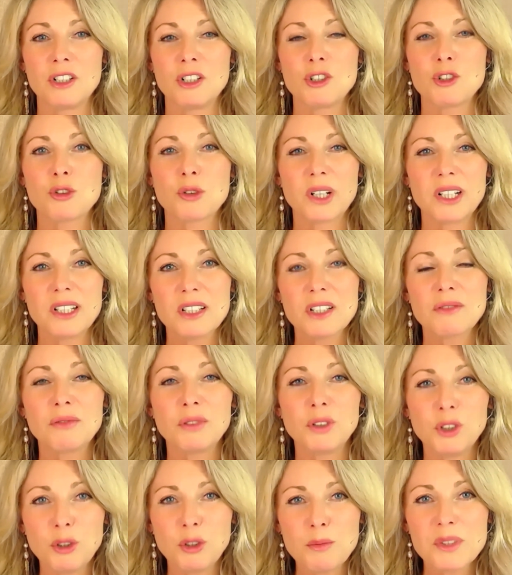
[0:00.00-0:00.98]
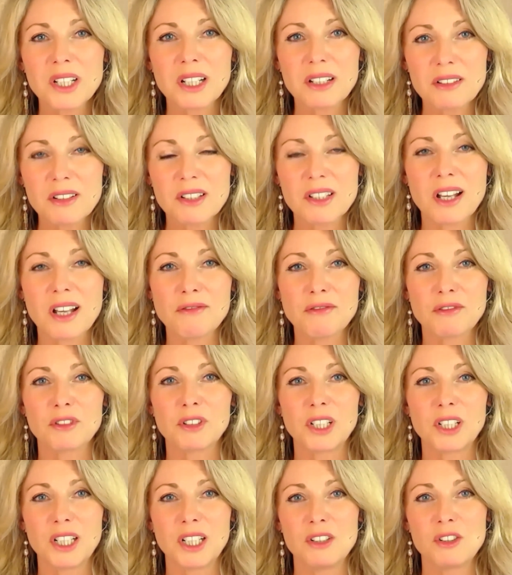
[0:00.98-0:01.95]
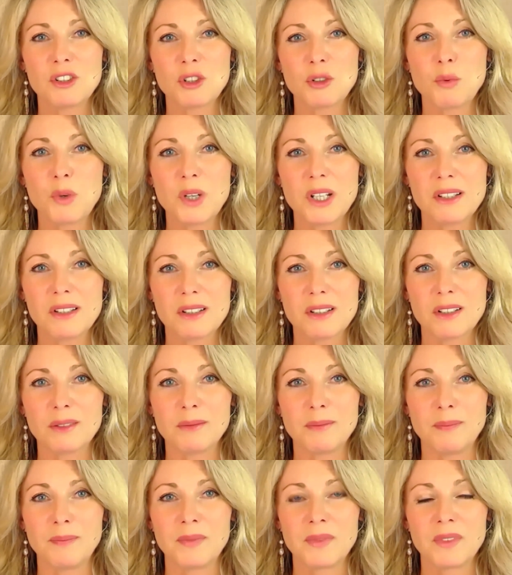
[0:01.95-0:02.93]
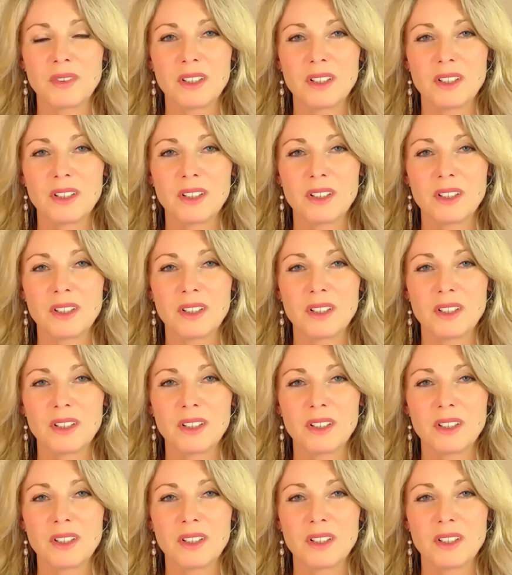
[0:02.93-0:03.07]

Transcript: transforms our suffering into wisdom.